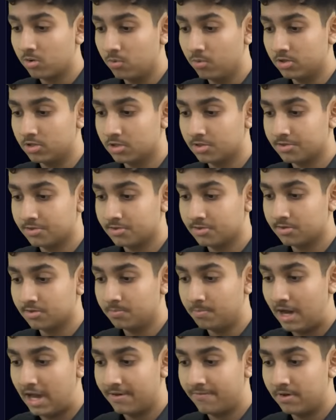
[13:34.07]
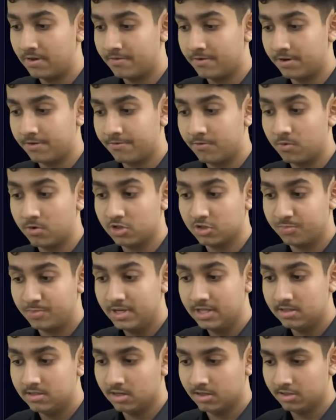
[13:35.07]
which is my favorite food is
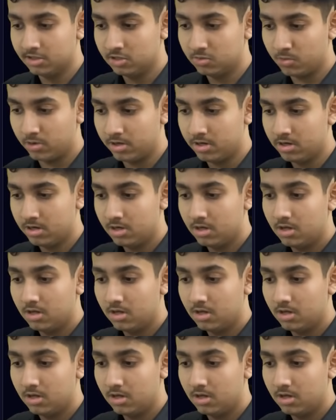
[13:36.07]
pizza, this one,